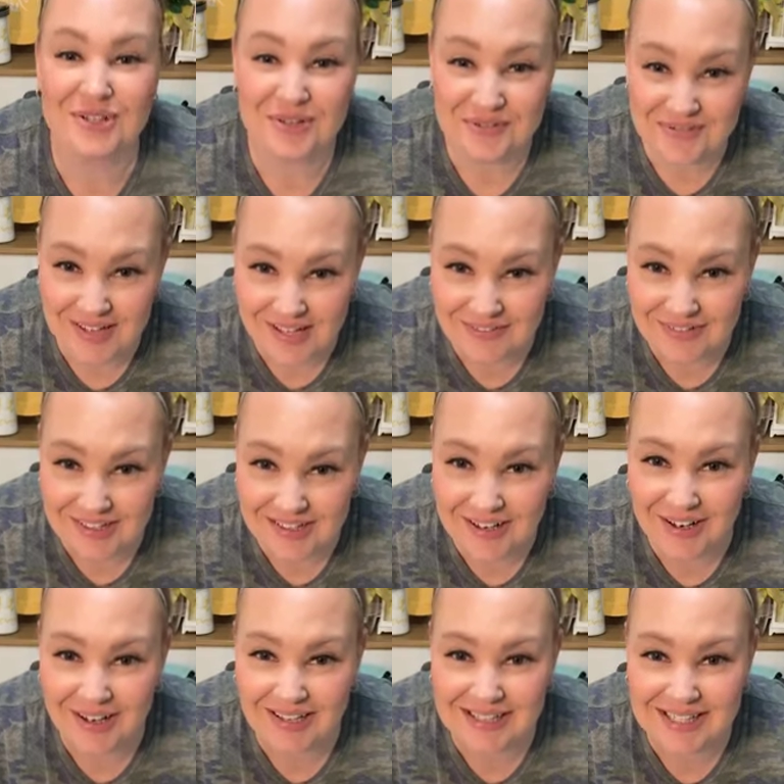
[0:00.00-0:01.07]
is your
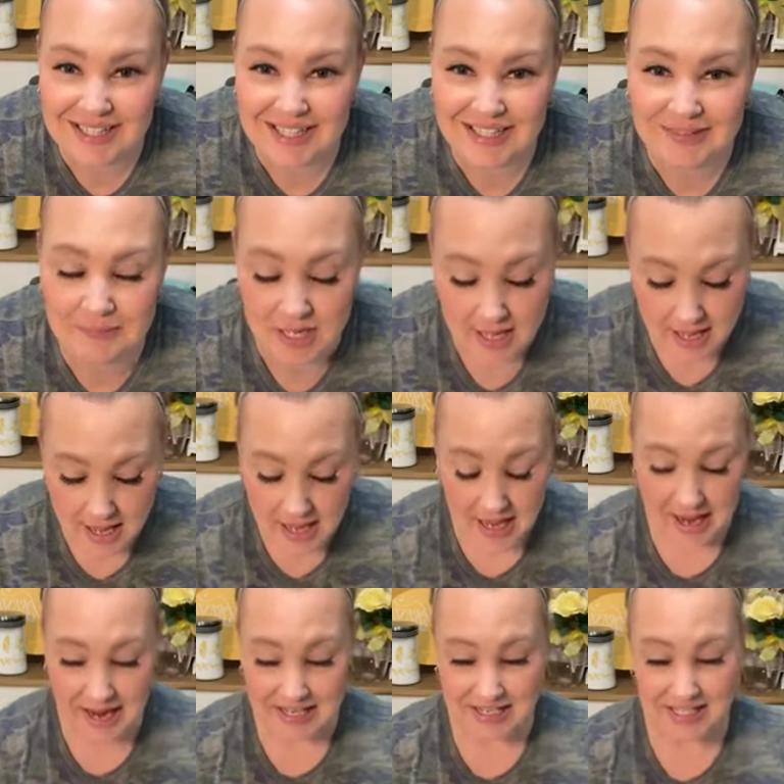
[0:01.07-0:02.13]
favorite. Awesome.
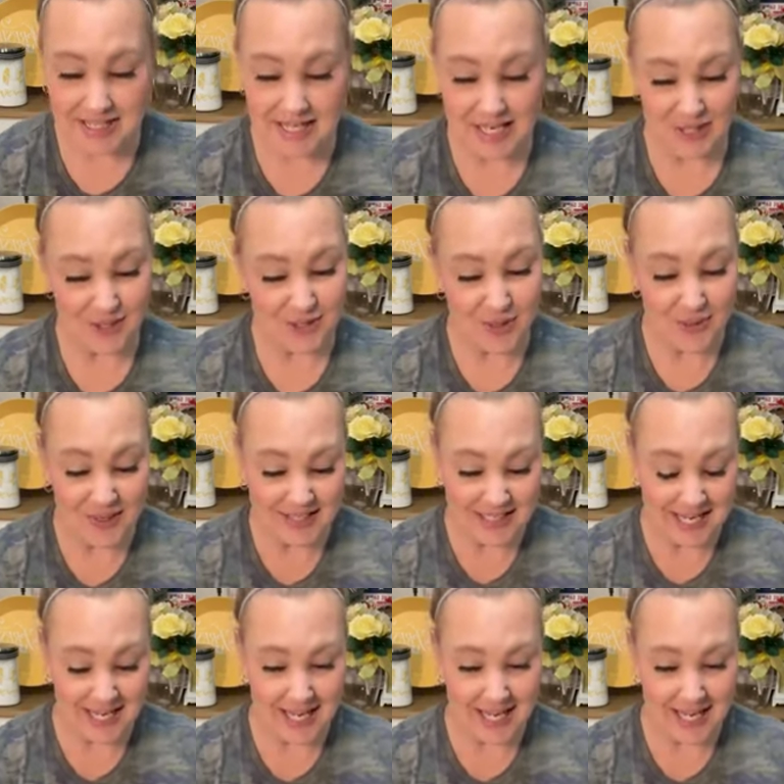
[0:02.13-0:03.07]
I just think it's so